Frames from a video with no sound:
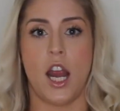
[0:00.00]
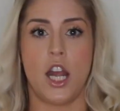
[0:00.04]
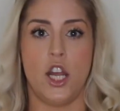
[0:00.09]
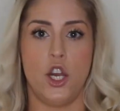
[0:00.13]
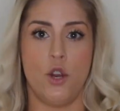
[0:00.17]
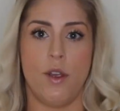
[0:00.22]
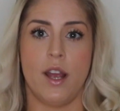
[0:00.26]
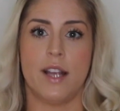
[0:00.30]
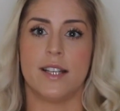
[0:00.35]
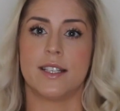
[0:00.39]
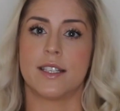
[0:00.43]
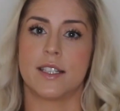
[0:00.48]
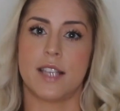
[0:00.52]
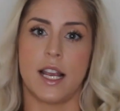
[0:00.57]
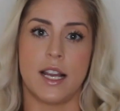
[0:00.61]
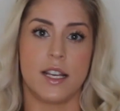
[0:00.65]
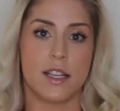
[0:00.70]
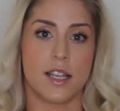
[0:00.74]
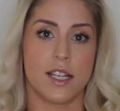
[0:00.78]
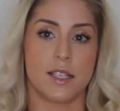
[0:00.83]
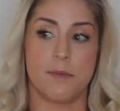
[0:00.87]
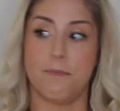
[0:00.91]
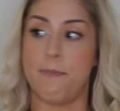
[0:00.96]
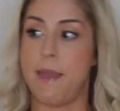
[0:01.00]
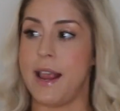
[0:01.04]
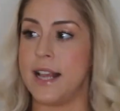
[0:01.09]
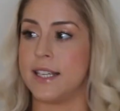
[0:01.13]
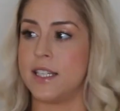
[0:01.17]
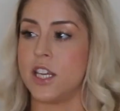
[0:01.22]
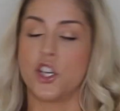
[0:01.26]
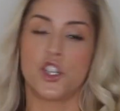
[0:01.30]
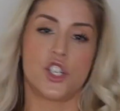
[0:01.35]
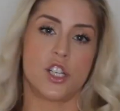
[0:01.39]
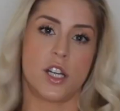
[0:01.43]
and you get sent this
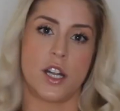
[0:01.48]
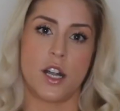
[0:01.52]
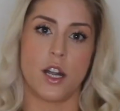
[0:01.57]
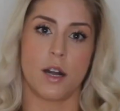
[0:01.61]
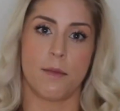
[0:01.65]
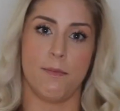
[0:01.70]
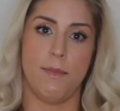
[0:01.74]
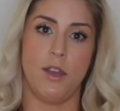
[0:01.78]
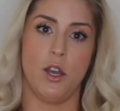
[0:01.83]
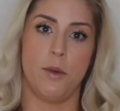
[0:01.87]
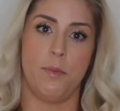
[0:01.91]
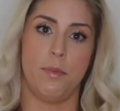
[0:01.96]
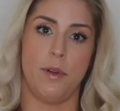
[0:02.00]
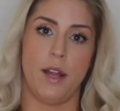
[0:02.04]
basic generic meal